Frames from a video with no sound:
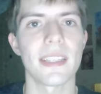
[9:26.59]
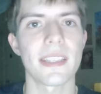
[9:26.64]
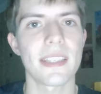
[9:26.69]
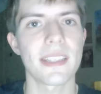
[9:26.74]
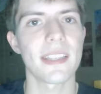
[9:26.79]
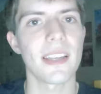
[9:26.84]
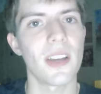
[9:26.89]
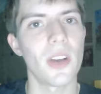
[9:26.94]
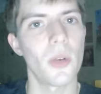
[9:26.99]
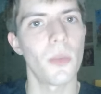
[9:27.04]

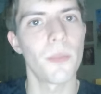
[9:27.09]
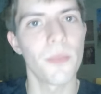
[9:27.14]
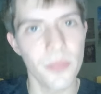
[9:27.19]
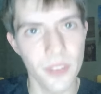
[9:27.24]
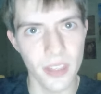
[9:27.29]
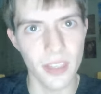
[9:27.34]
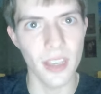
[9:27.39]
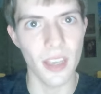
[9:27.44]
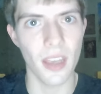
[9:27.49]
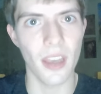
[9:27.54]
So
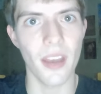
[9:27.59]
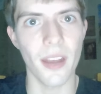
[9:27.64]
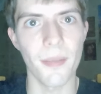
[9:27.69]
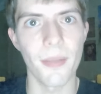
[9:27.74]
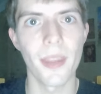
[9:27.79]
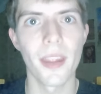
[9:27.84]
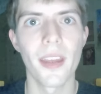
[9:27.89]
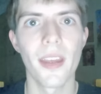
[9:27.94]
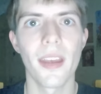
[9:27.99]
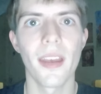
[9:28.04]
yeah,
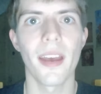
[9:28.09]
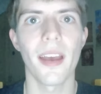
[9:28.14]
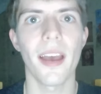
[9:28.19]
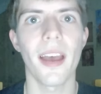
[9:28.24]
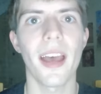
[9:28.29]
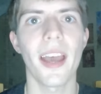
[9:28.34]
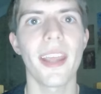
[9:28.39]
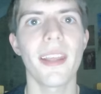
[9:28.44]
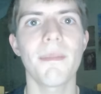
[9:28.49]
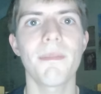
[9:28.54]

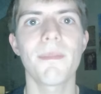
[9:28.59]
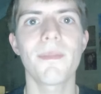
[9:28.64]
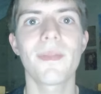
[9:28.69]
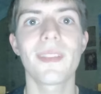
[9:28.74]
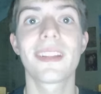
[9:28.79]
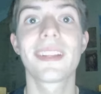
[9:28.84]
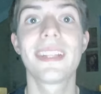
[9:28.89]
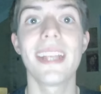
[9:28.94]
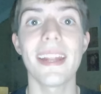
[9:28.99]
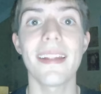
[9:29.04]
I
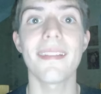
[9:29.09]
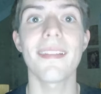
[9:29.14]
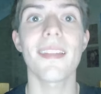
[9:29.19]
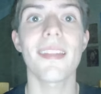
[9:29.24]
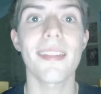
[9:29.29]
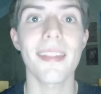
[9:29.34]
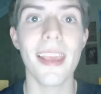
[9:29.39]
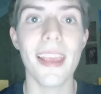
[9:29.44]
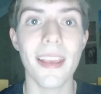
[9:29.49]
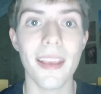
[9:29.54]
didn't
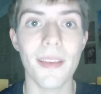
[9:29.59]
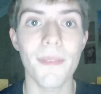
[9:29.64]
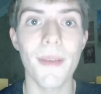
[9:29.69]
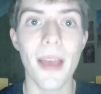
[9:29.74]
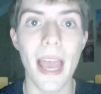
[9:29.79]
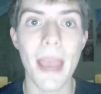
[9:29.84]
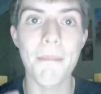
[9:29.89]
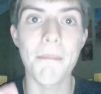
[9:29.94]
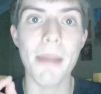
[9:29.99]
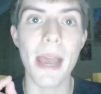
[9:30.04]
think
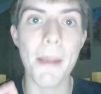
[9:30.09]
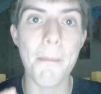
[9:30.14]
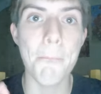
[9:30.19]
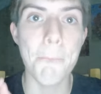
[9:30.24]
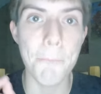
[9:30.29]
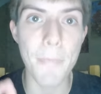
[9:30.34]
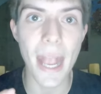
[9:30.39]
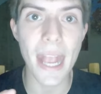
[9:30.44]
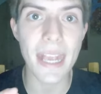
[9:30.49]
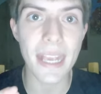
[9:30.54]
that I might
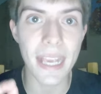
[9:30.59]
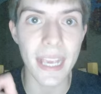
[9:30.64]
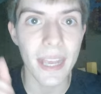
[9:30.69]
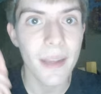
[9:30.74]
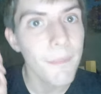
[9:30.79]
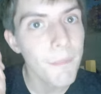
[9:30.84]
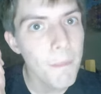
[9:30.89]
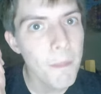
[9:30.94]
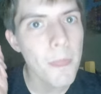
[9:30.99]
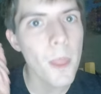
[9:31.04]
make it